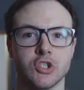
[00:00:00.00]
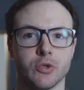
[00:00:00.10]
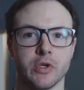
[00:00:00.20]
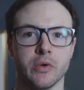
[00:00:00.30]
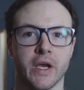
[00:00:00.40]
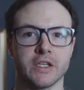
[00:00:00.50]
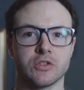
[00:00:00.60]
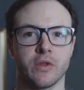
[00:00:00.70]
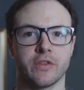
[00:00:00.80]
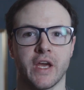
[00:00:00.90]

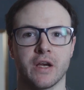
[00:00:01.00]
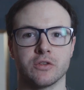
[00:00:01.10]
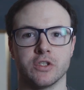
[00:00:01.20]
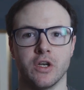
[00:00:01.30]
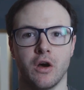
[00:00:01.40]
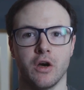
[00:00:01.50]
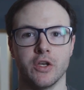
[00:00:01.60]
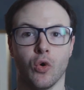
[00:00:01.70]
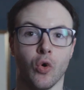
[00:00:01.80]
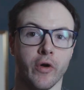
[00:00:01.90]
WH-1000 line
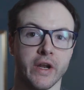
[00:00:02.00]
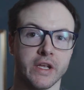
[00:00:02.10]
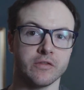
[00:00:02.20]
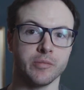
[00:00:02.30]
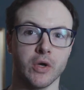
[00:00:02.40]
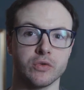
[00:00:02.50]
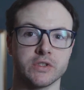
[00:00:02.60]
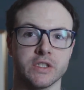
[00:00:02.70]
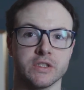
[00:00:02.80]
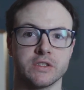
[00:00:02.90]
or any of
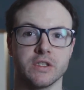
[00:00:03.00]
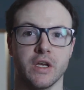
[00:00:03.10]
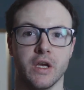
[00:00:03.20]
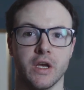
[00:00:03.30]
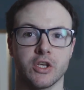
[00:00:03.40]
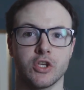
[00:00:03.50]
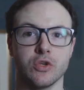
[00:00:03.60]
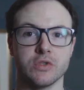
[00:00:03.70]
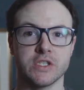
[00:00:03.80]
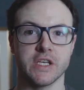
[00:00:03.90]
Bose's
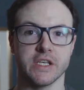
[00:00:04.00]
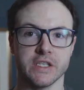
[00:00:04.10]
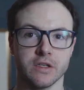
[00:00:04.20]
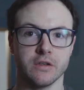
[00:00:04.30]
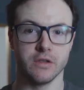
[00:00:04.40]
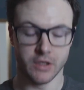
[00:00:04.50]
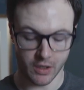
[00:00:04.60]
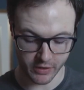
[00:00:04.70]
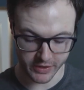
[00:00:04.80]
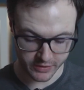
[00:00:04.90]
QC
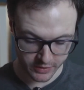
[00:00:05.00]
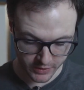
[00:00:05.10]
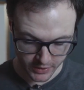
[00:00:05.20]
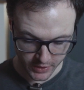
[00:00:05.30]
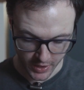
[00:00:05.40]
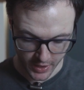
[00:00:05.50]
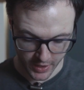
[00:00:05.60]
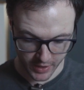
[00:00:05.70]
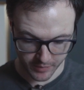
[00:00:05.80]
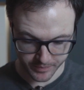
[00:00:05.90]
line.
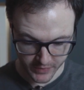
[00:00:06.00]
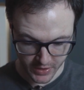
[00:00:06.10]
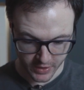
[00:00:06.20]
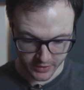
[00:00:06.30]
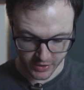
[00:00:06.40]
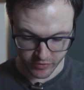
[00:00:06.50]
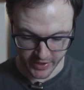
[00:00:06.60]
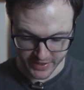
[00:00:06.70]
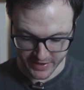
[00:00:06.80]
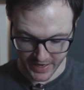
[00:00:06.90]
They're
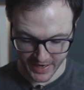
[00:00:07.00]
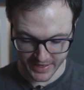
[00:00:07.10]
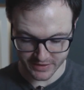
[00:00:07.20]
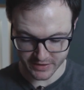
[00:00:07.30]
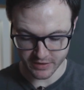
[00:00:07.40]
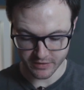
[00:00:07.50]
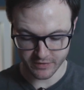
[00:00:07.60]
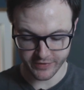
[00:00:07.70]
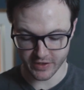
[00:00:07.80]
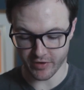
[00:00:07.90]
great in the hand, they
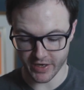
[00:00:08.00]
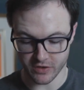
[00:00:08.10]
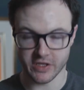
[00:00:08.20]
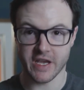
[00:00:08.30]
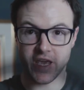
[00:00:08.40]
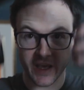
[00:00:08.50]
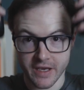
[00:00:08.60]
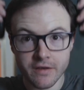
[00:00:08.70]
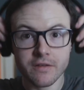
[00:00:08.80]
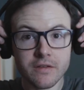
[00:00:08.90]
fit great on the ear.
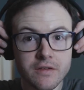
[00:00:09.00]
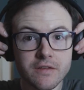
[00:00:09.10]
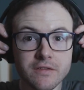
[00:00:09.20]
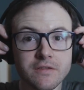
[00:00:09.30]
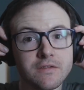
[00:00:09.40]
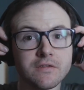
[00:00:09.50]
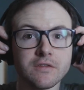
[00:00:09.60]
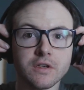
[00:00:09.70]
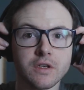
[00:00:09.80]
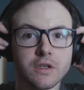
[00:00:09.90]

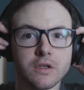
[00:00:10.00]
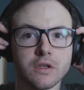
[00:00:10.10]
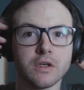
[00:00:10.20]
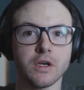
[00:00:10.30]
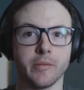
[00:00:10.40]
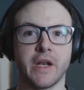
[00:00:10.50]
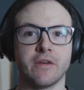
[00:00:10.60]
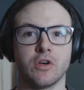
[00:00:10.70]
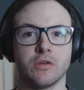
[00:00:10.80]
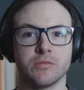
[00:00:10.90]
I mean, I
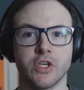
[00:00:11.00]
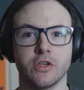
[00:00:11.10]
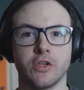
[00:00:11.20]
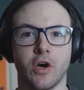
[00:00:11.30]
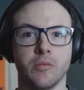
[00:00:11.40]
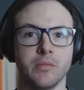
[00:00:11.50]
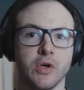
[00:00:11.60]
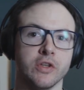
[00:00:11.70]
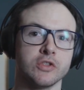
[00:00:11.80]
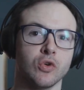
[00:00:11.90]
haven't got them turned on,
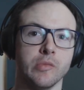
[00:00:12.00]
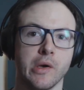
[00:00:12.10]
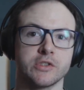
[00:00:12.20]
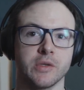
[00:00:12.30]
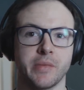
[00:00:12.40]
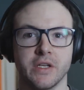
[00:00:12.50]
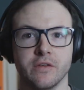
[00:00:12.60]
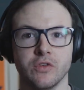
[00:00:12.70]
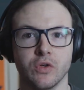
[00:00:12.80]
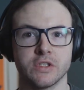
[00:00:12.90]
but there's almost a bit
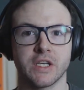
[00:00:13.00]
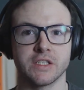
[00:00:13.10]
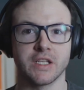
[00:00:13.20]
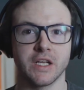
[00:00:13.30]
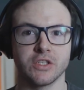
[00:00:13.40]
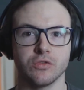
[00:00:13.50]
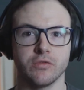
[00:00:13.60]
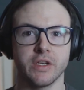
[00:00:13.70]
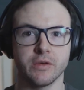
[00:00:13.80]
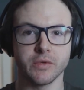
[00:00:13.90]
of noise cancellation
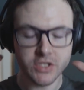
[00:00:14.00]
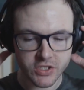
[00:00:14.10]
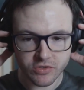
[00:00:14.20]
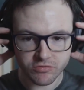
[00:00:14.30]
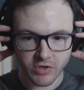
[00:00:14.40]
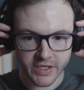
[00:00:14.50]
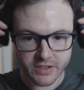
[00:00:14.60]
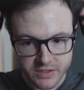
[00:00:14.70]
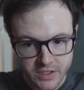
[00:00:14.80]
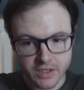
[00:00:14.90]
already, which is
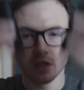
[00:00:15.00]
great.